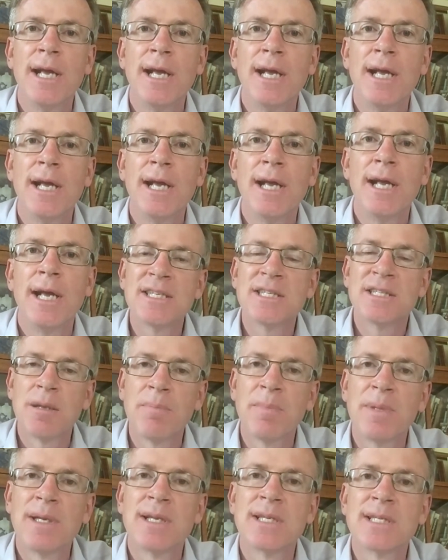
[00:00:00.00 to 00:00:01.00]
I think that's
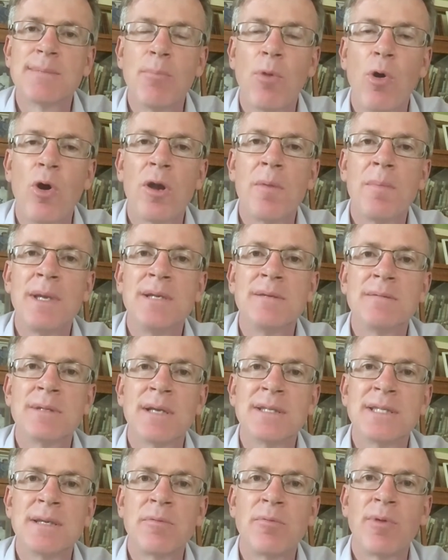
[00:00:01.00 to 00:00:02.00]
something that small and
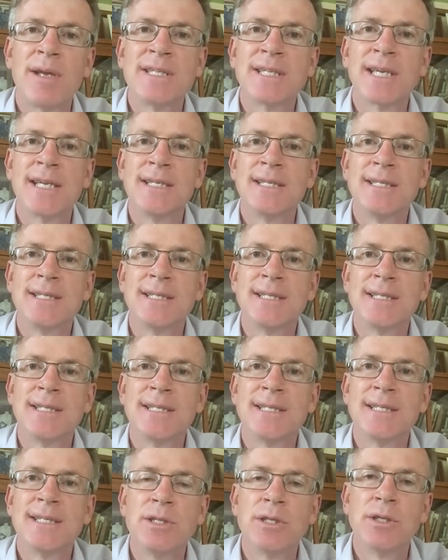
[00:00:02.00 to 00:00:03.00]
medium-sized enterprises can tap
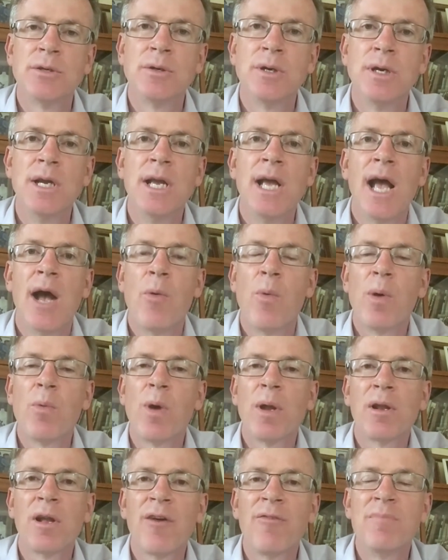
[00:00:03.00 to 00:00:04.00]
into. And
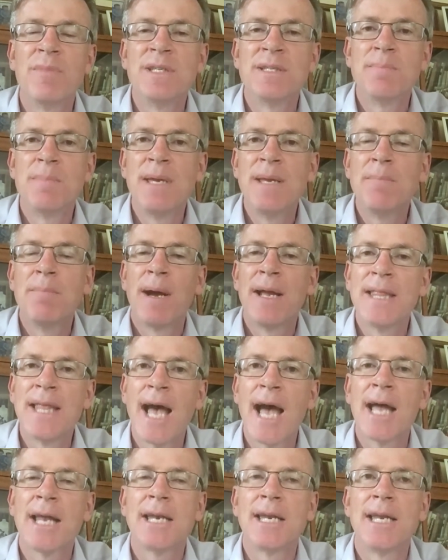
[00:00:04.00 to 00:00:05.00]
what governments mean by
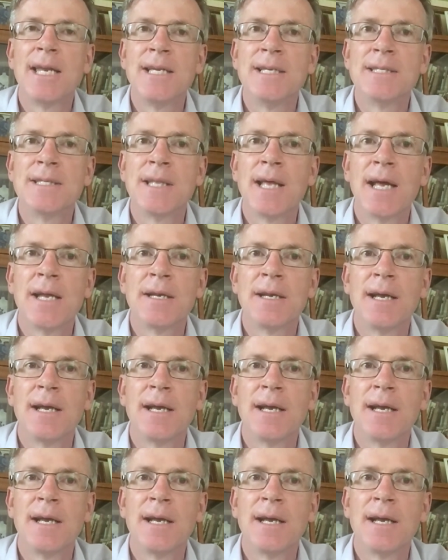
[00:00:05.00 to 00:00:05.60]
that is that